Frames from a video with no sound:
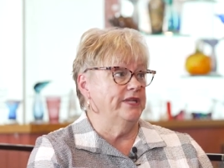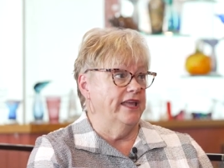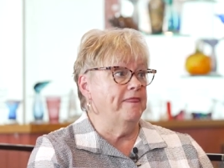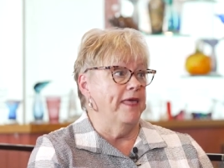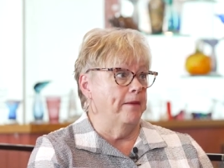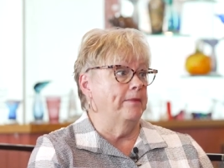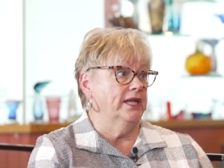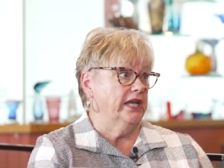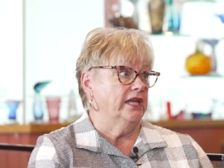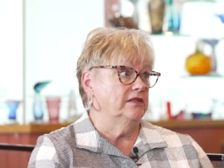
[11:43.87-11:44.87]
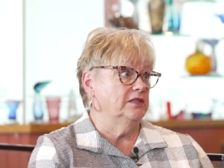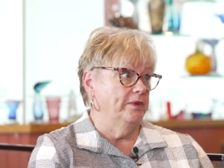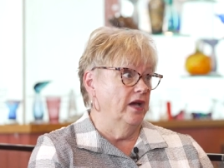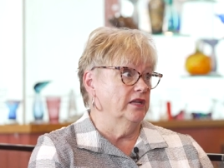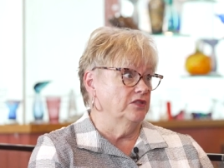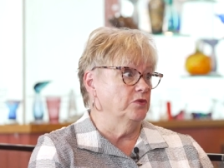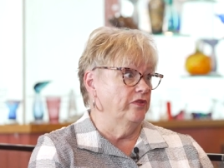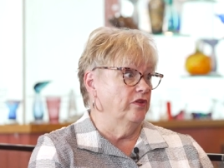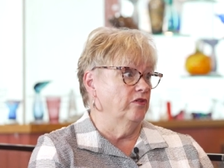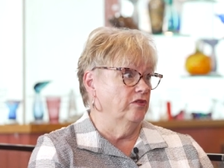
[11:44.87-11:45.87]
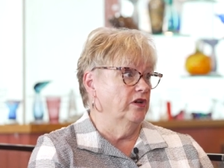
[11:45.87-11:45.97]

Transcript: to get that money, to be honest with you.